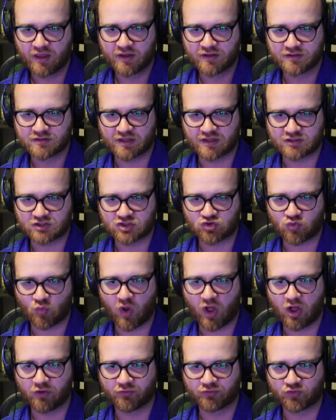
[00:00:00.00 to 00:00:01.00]
So that's
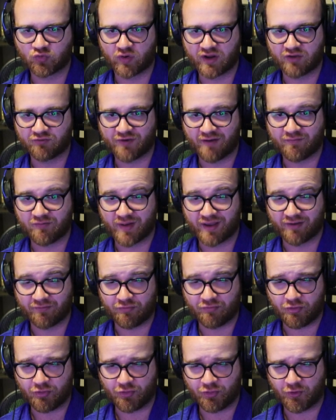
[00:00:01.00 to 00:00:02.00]
12, 25. I'm going to have
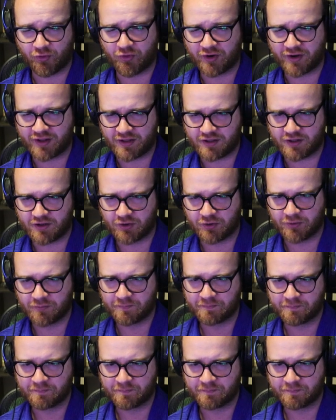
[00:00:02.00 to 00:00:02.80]
30 here.